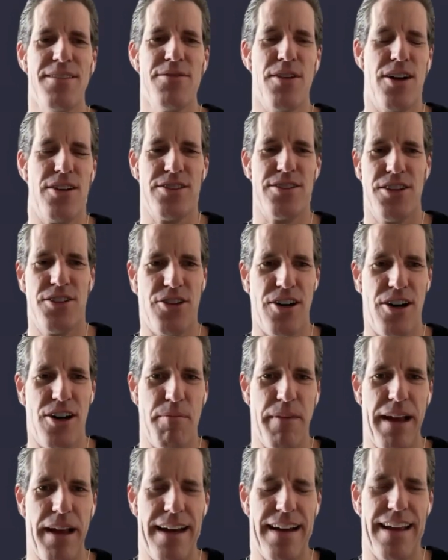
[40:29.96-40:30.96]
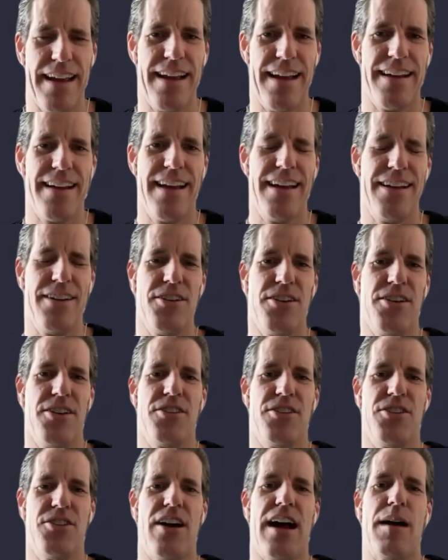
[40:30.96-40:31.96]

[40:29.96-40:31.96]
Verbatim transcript: falls under our mandate and you're you're